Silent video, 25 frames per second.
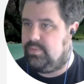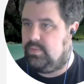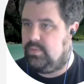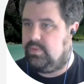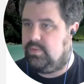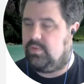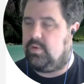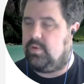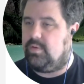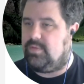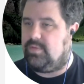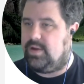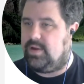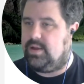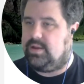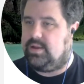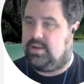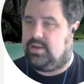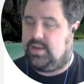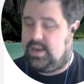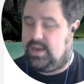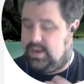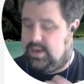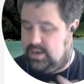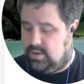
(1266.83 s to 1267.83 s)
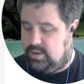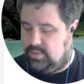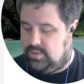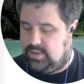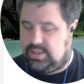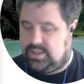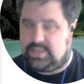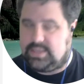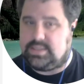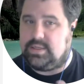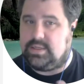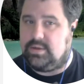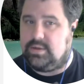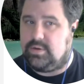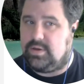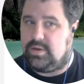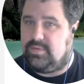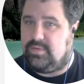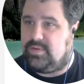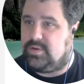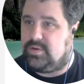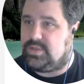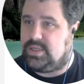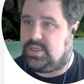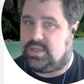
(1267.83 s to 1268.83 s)
So if I know that that's a little
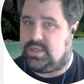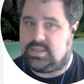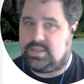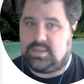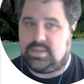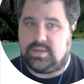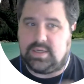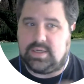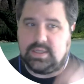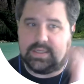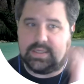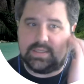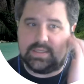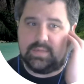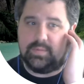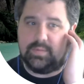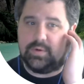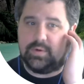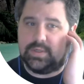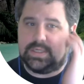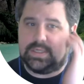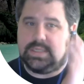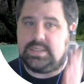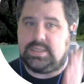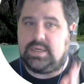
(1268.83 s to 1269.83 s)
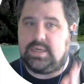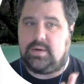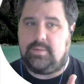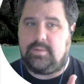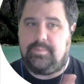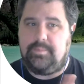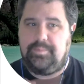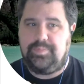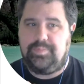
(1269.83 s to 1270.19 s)
confusing, let's look at this in more detail.